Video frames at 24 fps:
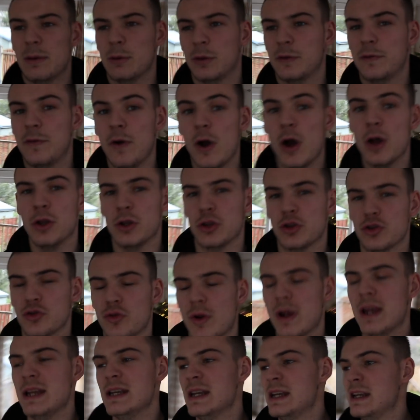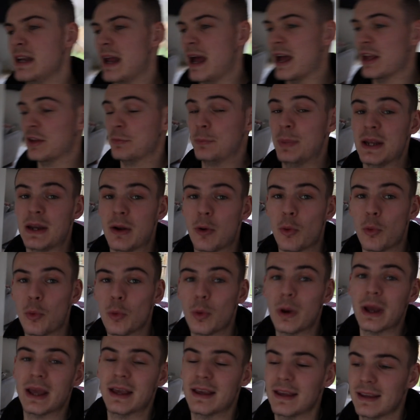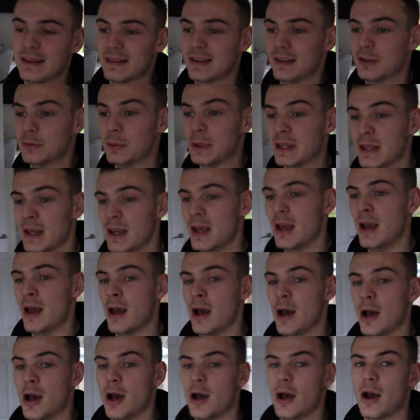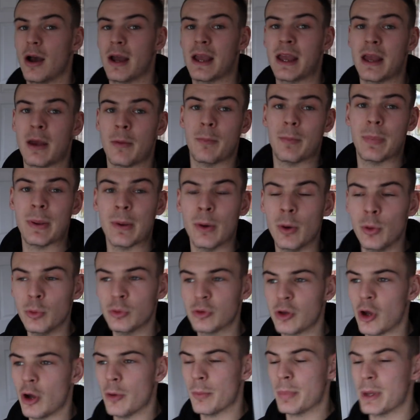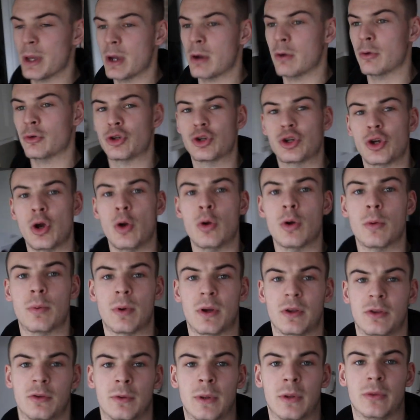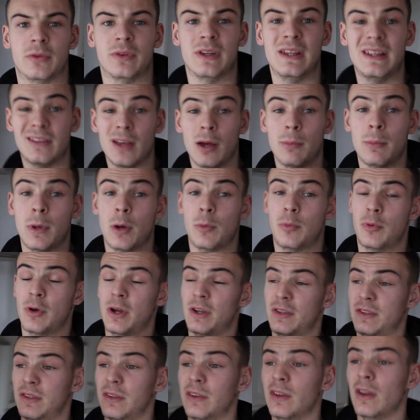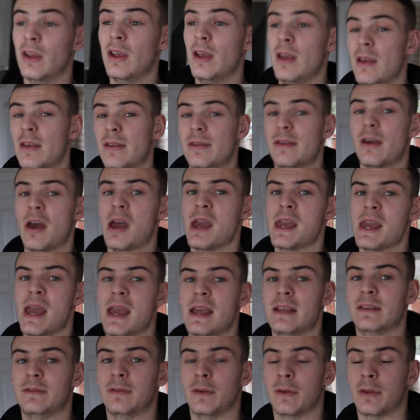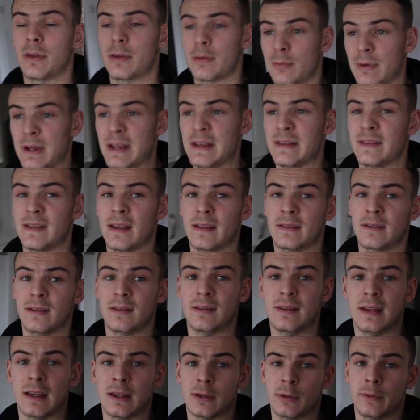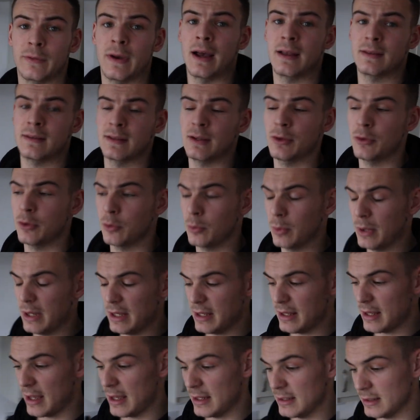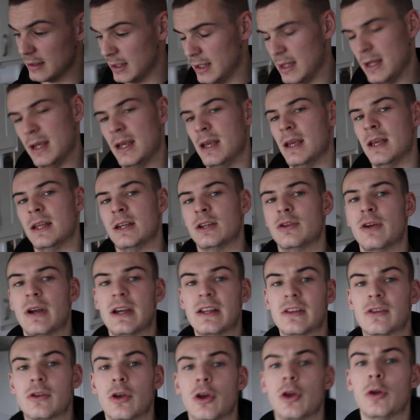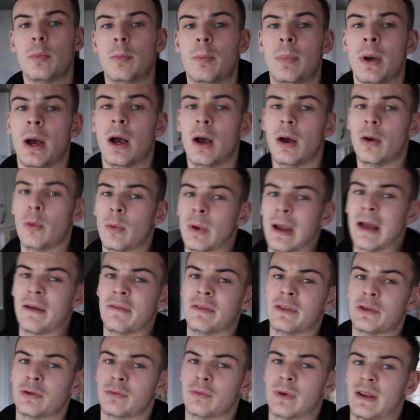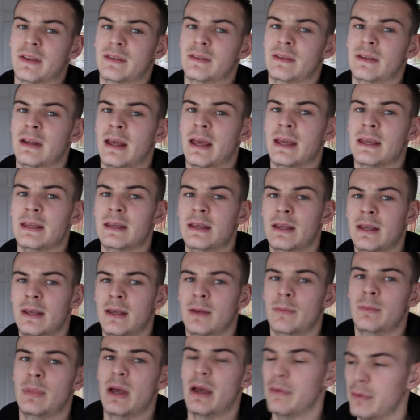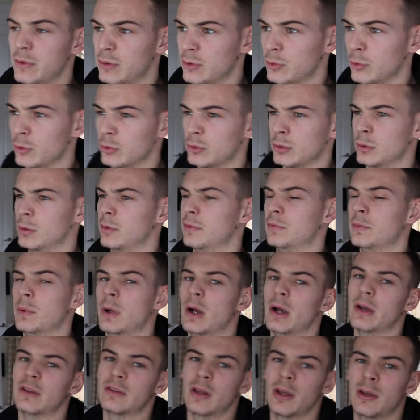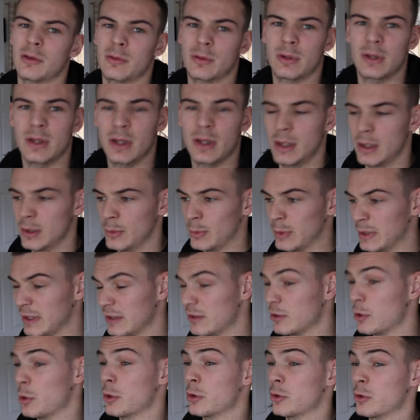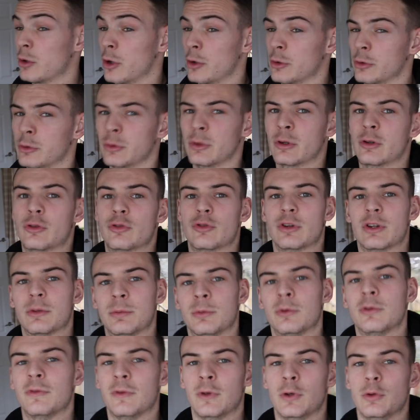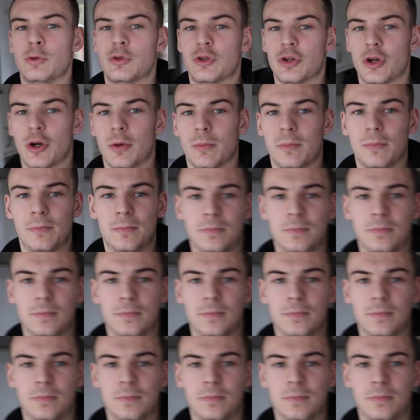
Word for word: was fun. Training has been wicked this week. Uh, I hit an all-time P R on shoulder press as well. Seated dumbbell press, thirty-eights for three sets of six with Adley on the weekend. Training's good, but we're having to rest today. Beth was also off work, so we need to go to a Christmas food shop.